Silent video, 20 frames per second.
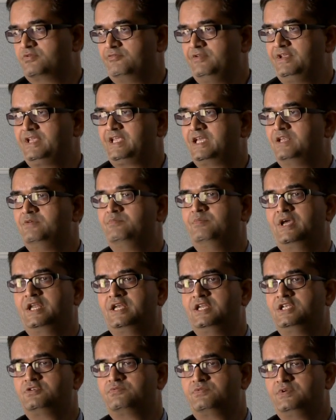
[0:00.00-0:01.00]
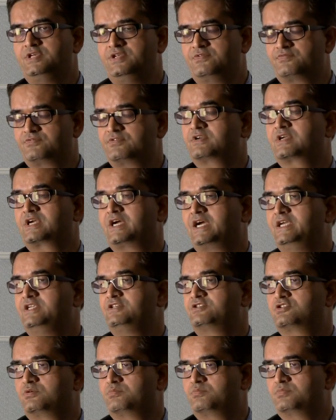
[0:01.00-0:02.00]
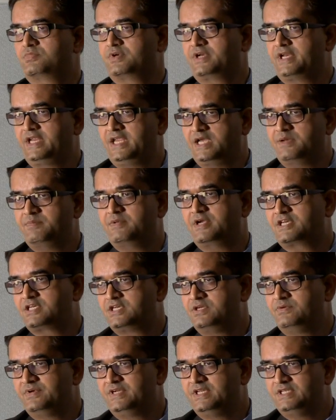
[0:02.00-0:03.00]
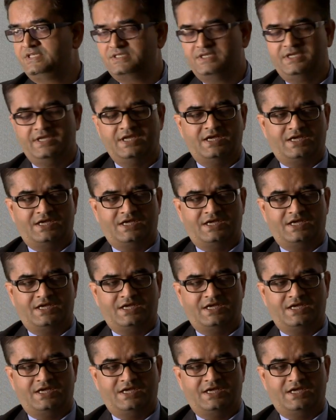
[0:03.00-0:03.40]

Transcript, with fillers: we can manage with different kinds of rehab activities.